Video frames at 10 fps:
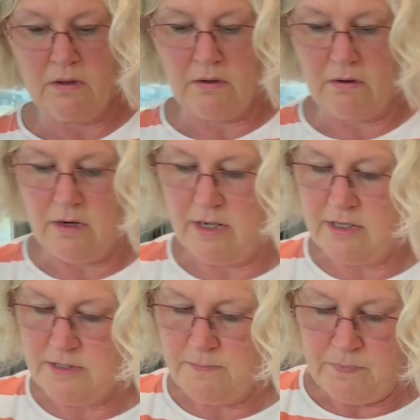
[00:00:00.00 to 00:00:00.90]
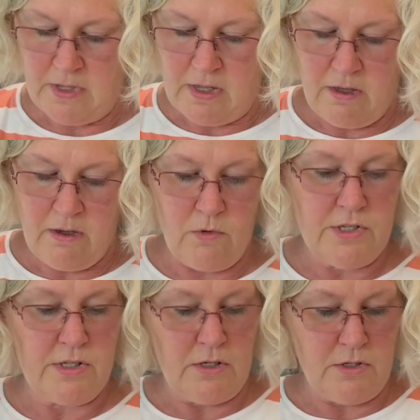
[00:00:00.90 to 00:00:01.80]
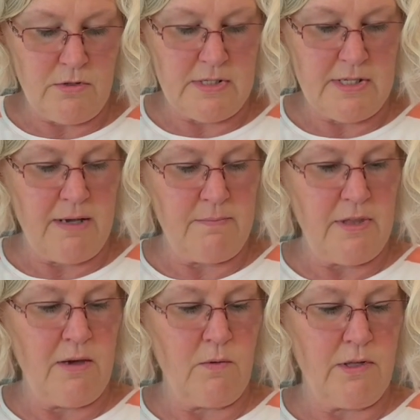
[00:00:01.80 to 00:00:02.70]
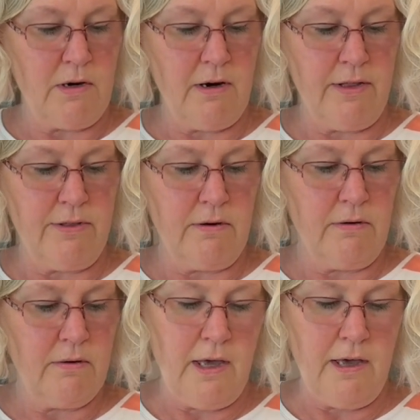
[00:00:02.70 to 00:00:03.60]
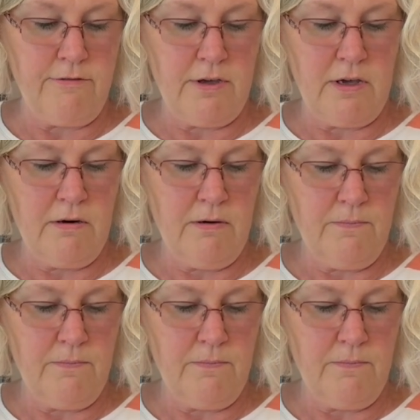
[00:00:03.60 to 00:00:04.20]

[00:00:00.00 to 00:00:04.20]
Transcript: All right. And we're just going to do the same thing with our other half here,